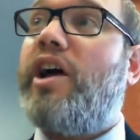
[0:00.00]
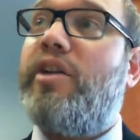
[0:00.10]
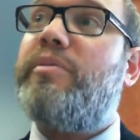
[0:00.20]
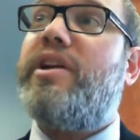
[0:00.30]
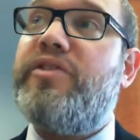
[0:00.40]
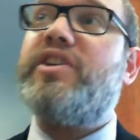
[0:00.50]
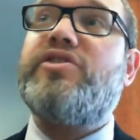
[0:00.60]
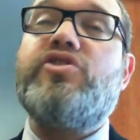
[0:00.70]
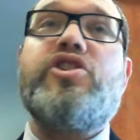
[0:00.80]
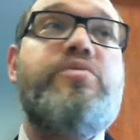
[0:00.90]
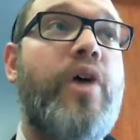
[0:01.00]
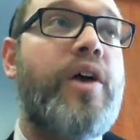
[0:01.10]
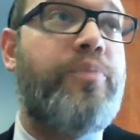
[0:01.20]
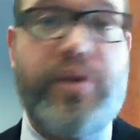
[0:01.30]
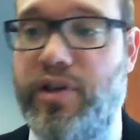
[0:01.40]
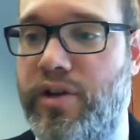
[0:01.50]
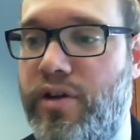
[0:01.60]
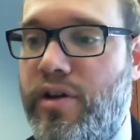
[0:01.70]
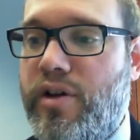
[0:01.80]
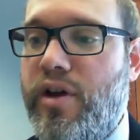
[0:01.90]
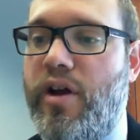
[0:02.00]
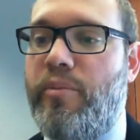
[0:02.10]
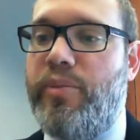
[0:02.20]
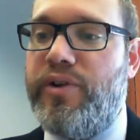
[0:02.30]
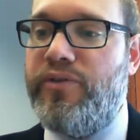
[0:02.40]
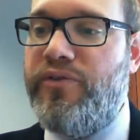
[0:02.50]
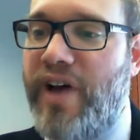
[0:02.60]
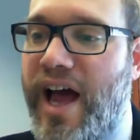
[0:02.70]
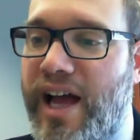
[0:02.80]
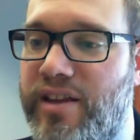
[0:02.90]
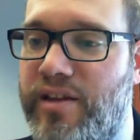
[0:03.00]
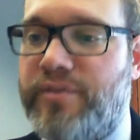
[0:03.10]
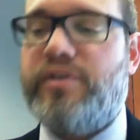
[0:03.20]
on me, this is just my opinion. But in fact,